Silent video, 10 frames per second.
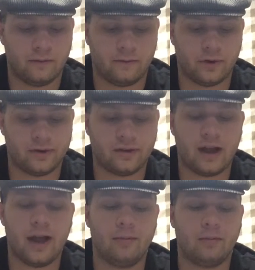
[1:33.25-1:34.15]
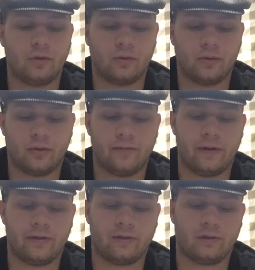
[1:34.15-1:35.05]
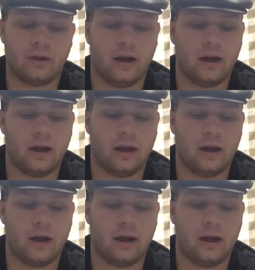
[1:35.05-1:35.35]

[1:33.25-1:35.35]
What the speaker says: For its time, Griffith's